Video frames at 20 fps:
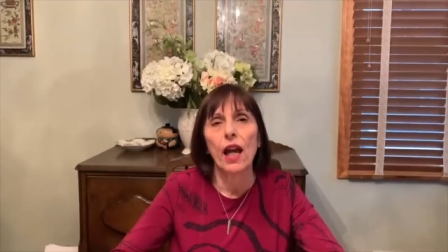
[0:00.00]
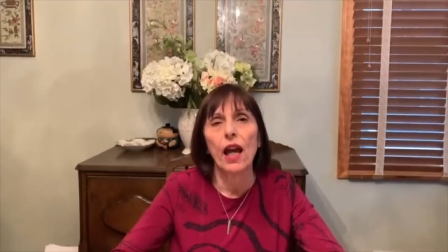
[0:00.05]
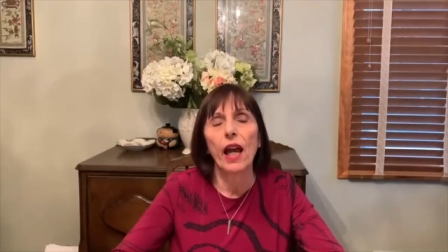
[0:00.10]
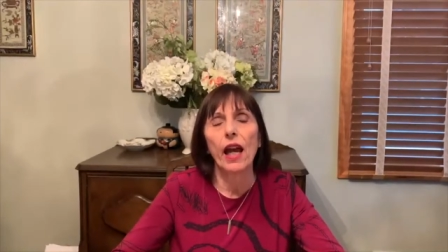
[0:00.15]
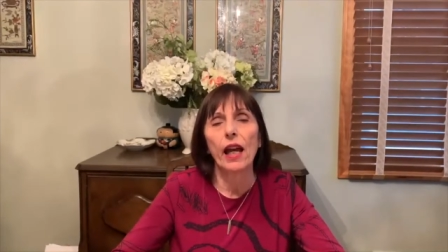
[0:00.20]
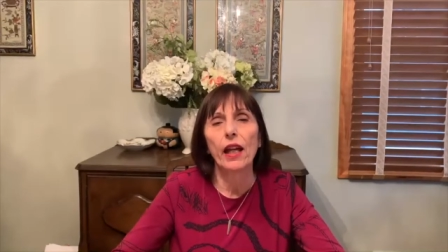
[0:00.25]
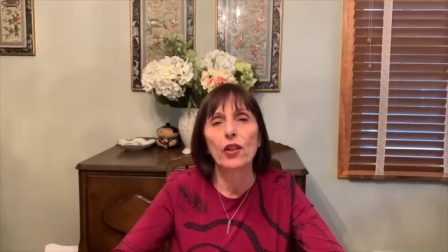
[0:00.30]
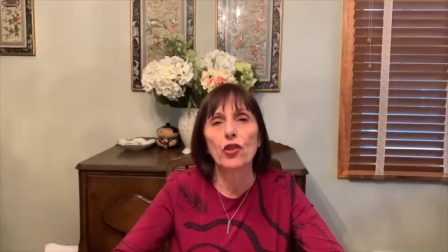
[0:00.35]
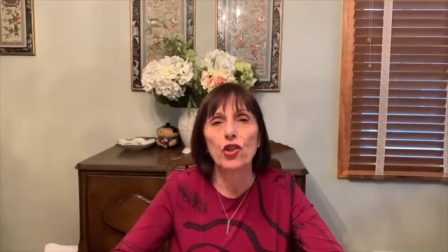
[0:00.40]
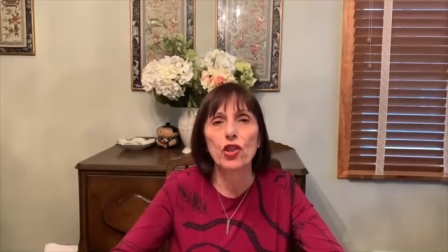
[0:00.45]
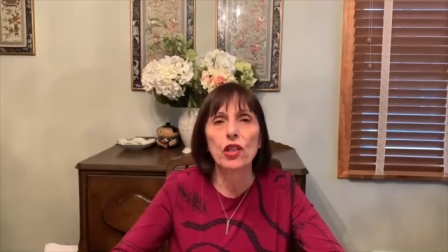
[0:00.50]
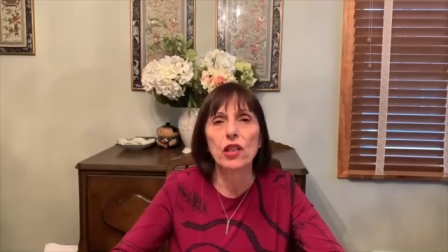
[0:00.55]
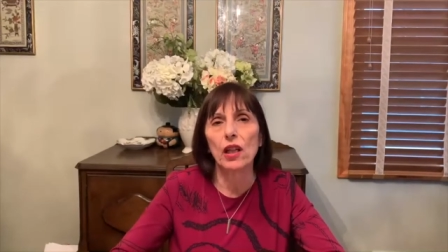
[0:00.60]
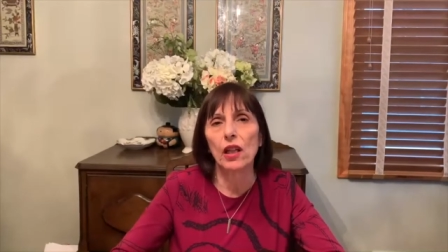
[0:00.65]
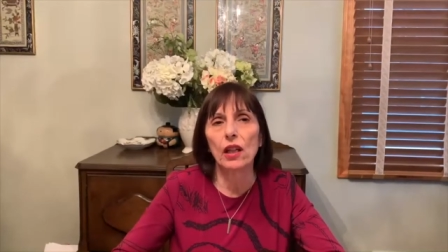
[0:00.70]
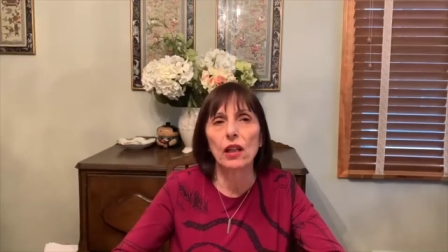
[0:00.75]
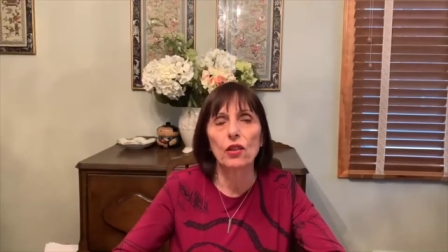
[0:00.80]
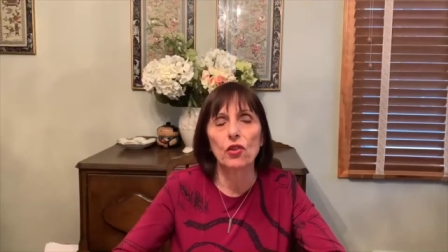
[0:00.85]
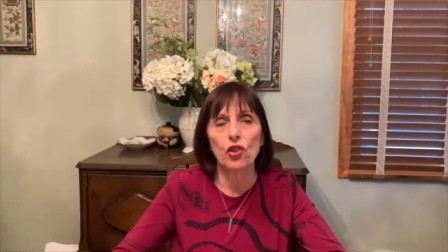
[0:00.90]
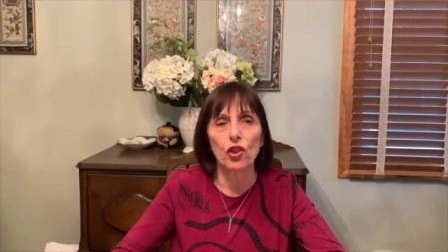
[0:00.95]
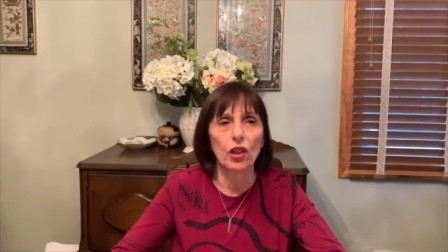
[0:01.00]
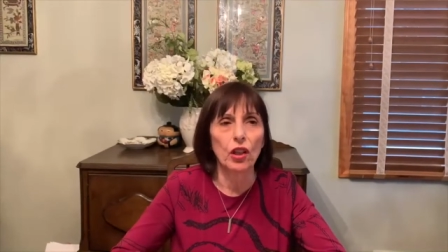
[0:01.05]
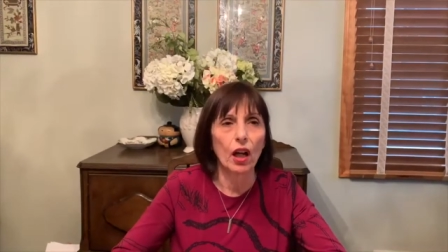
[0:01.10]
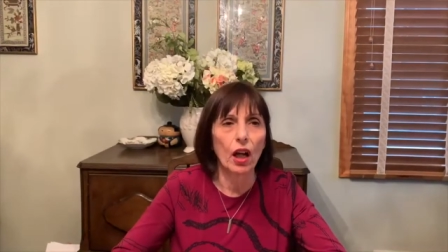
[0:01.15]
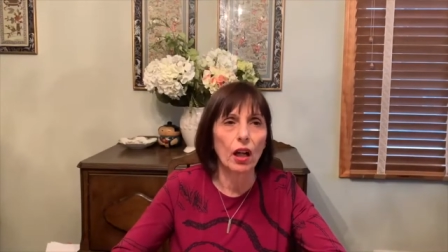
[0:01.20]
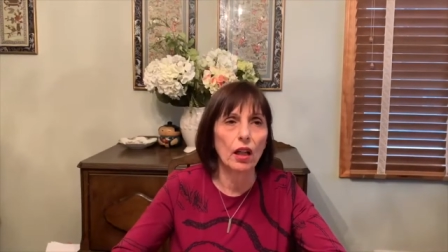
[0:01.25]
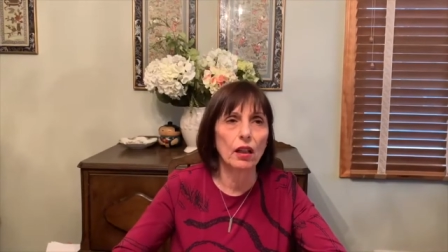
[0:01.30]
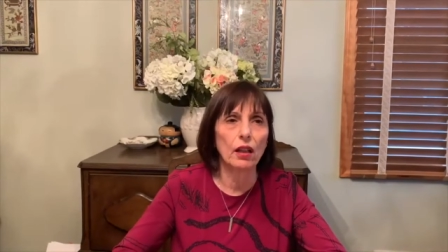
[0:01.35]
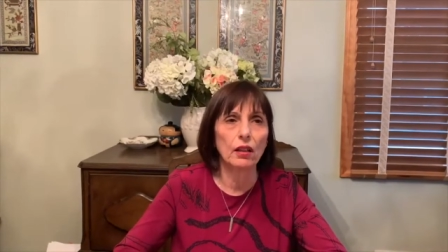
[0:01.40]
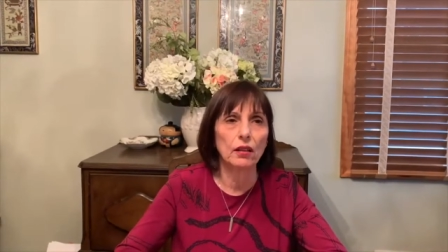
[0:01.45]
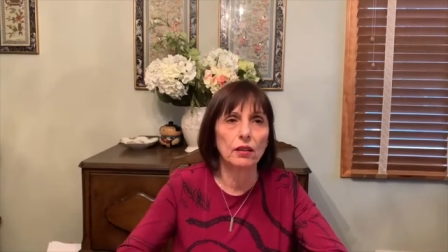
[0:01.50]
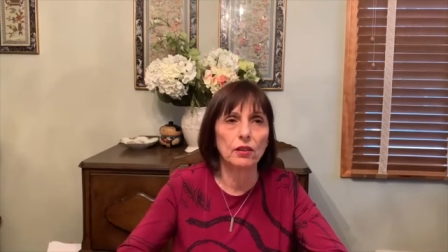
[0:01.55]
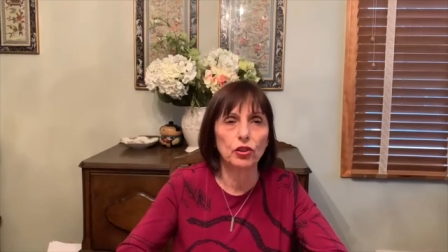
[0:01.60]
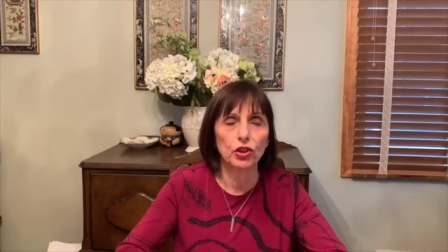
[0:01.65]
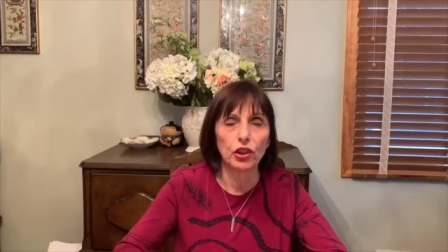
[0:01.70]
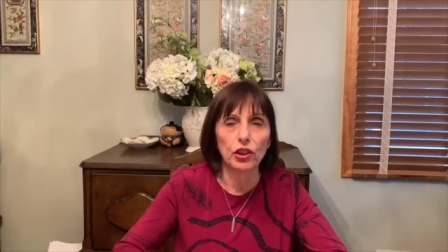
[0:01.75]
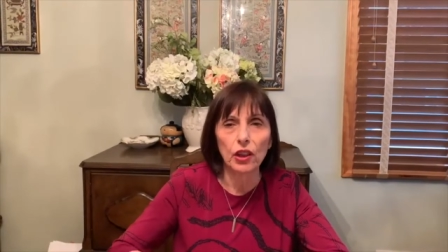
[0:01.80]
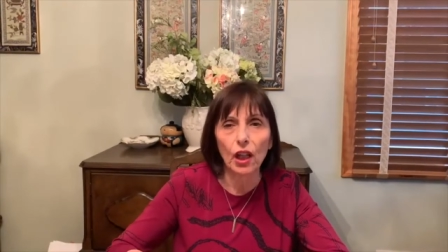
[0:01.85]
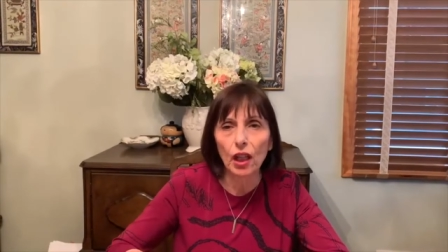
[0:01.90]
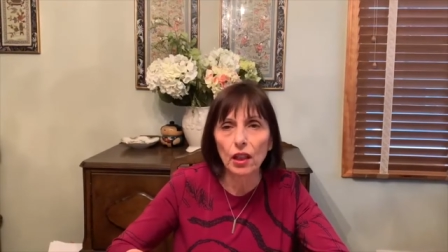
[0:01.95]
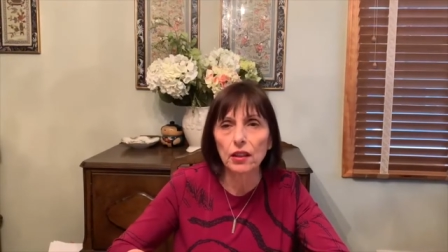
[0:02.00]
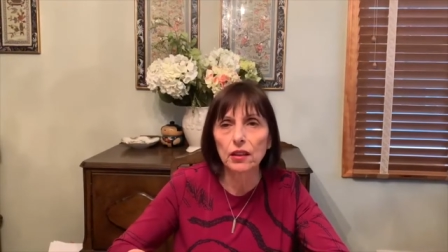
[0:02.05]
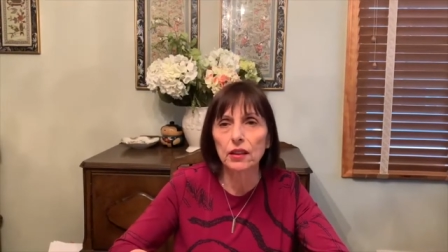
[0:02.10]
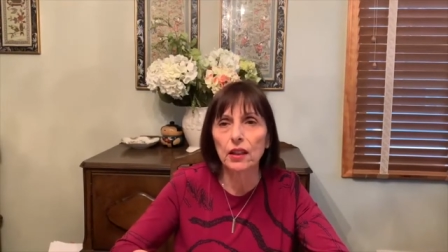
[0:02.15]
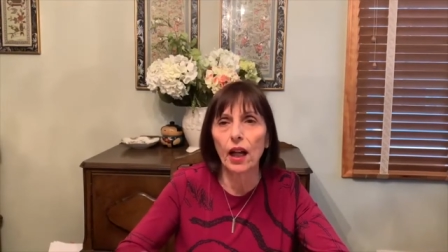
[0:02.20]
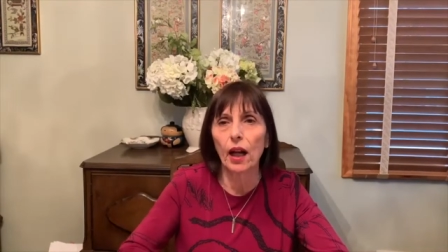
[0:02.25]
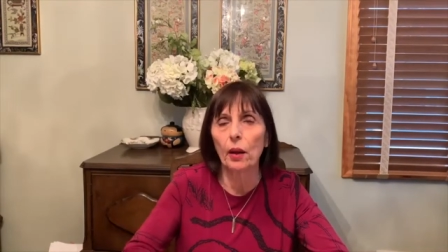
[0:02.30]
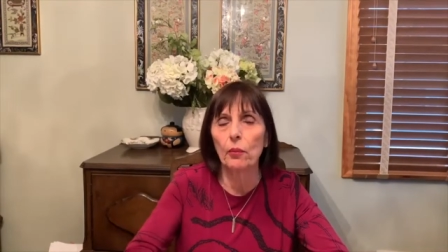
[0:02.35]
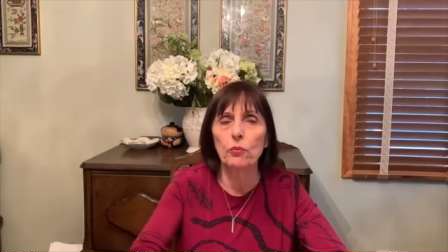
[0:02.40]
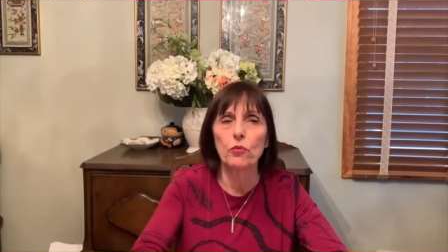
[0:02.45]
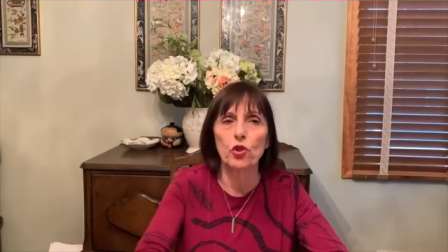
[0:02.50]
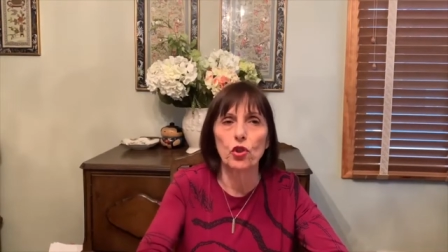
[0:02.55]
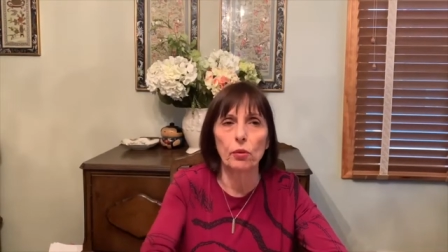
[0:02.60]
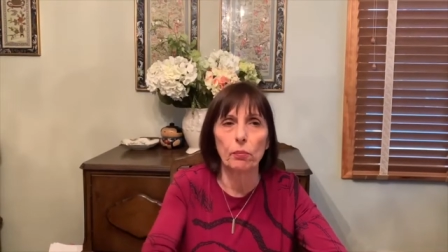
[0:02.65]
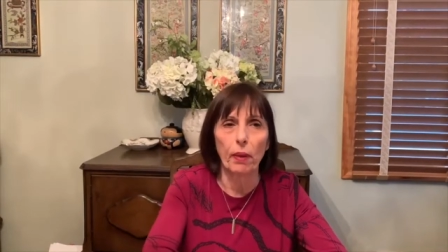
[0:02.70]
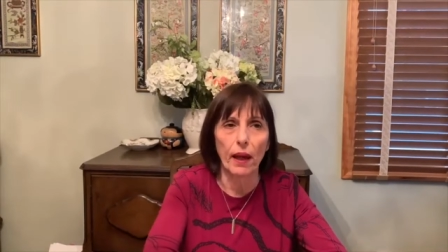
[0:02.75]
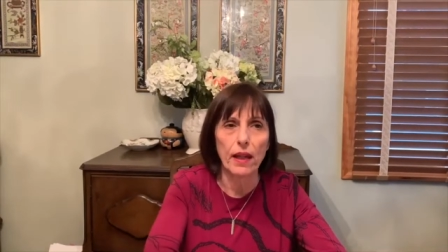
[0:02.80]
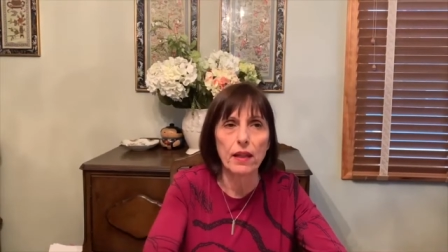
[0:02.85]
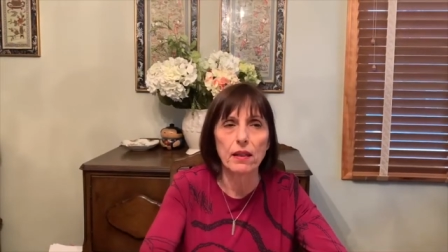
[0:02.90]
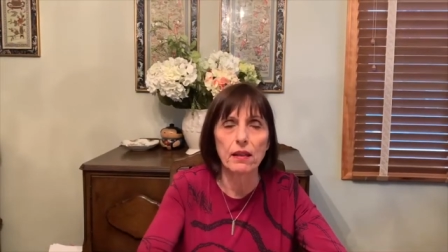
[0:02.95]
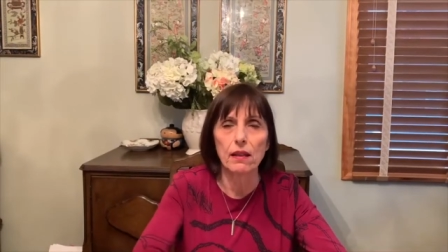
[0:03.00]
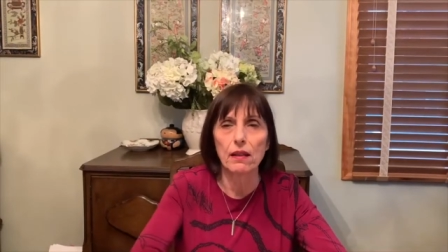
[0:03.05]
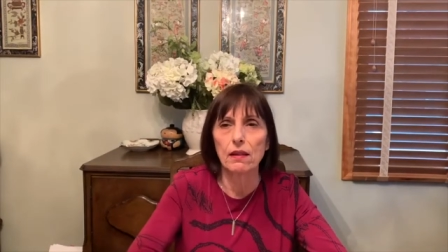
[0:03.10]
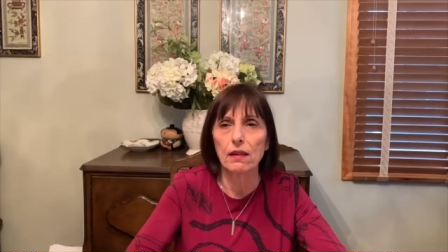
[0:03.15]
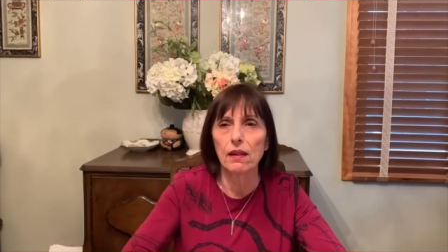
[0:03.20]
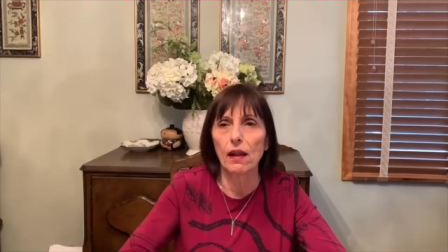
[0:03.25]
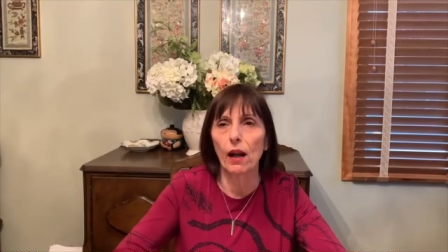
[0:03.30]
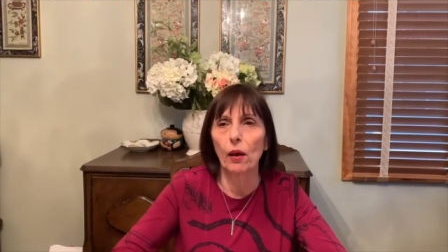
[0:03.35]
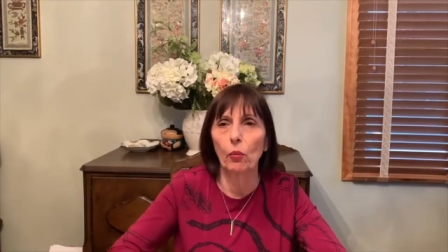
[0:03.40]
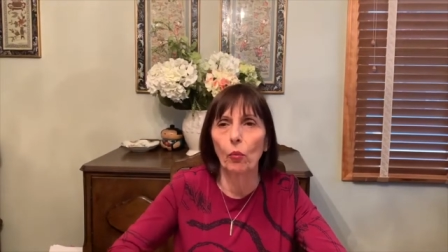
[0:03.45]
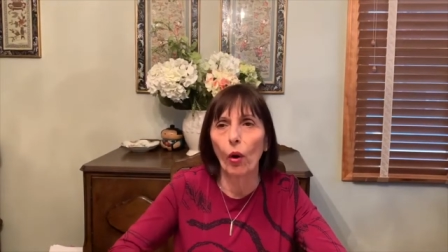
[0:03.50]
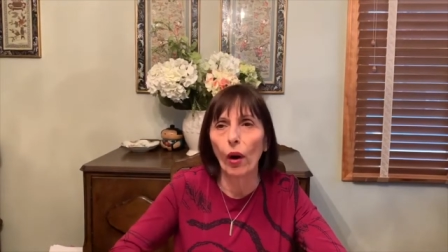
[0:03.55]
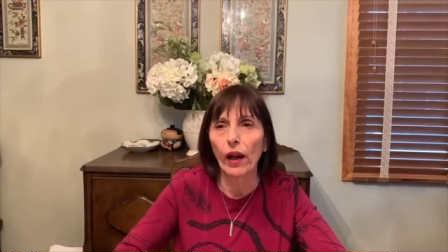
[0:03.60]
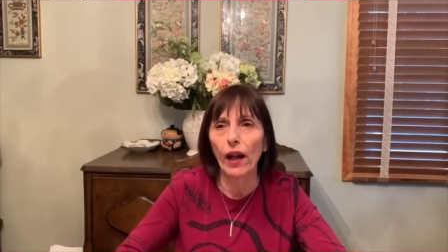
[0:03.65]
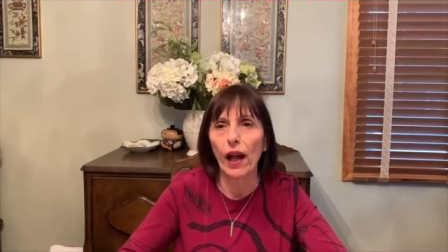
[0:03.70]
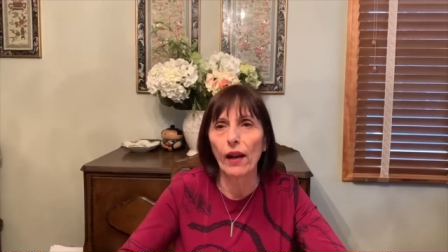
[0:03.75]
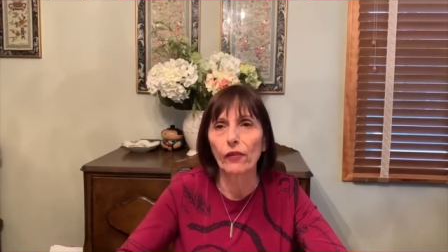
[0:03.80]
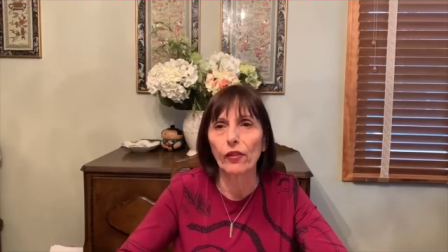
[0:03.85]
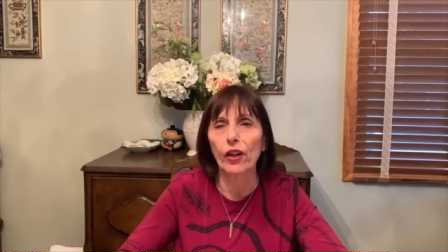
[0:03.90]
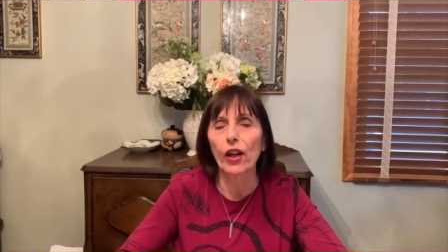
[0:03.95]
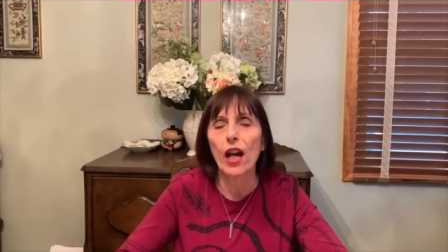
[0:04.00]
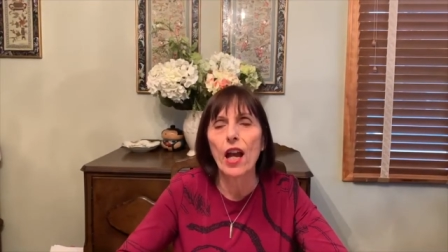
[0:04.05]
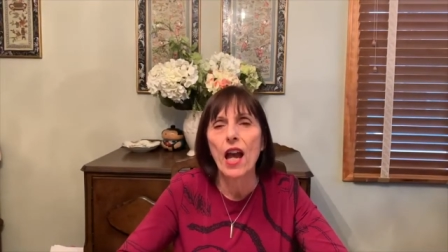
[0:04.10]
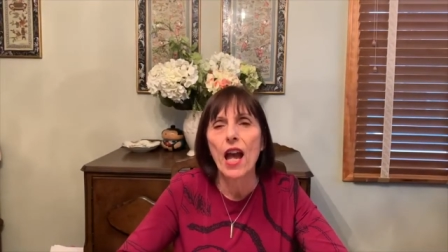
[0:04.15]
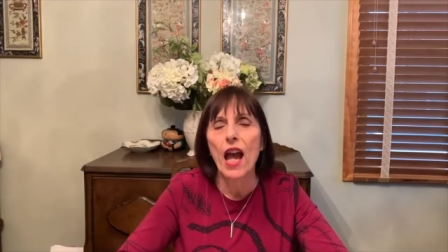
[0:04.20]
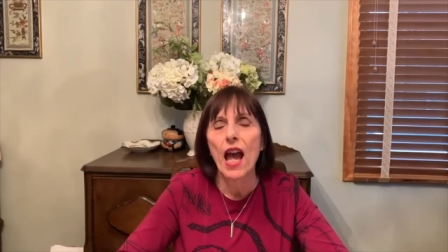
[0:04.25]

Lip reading: And she did it. She cut some, she pasted some, whatever.